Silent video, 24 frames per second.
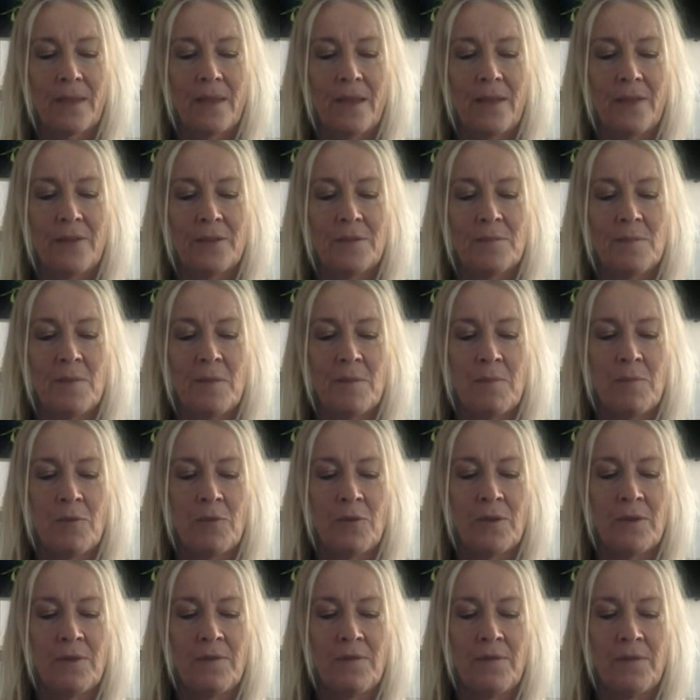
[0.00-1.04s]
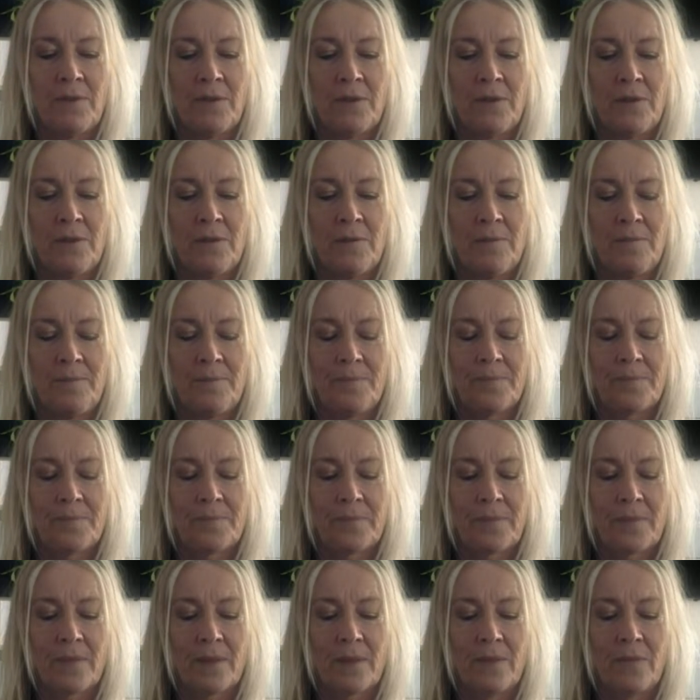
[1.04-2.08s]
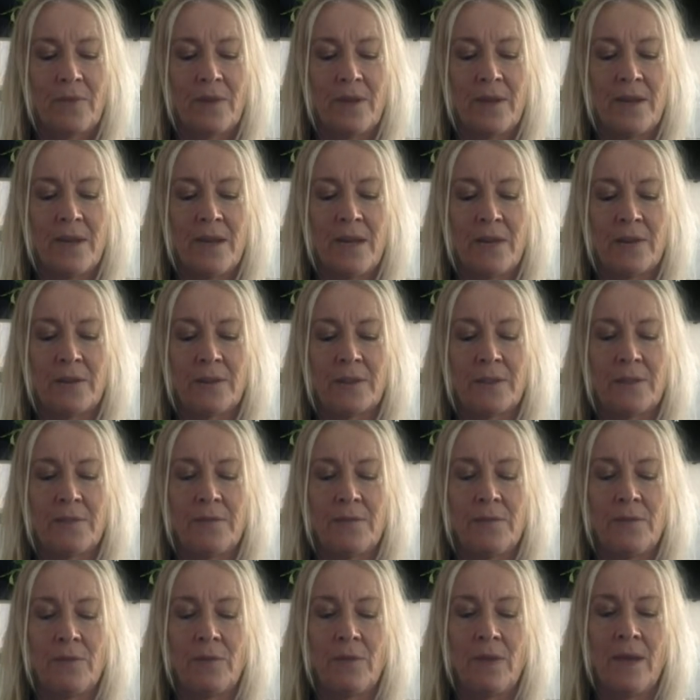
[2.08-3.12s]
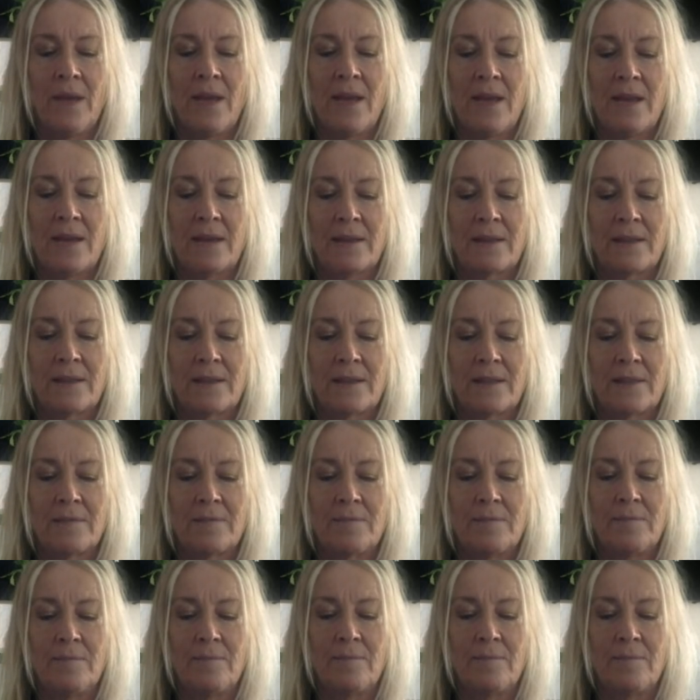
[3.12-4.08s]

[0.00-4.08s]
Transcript: How does my body feel right now? Does it feel relaxed?